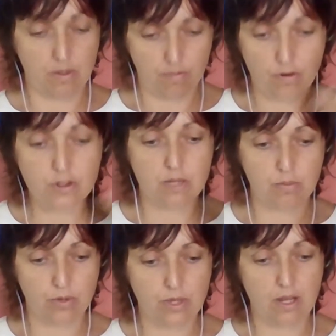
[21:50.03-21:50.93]
first they
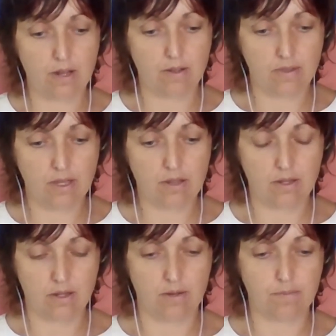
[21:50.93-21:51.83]
put
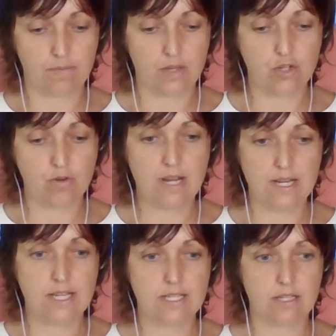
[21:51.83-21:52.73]
the
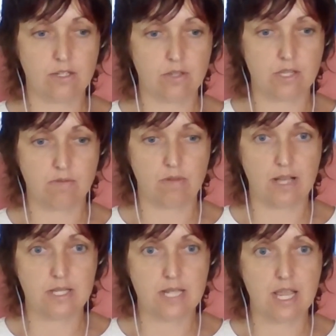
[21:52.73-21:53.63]
trainees into this
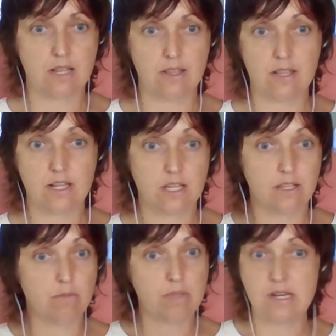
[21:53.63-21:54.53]
relaxed state, and then they tell
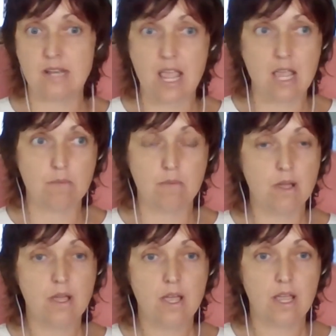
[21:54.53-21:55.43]
them the name
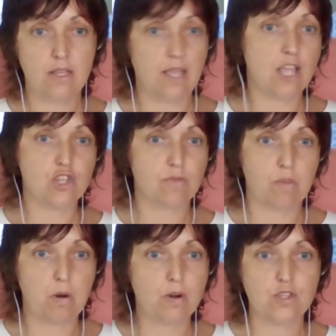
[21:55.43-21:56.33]
and the age of the
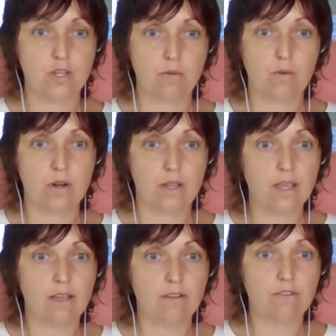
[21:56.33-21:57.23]
person and where they
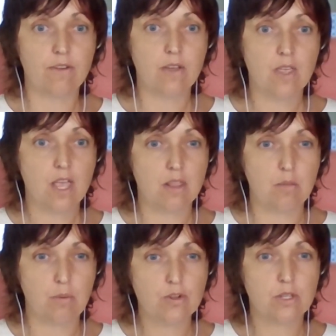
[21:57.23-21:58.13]
live. And the
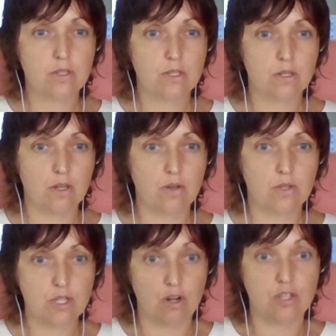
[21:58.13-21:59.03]
person,
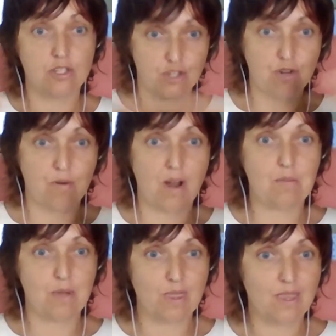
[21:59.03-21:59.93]
starts describing,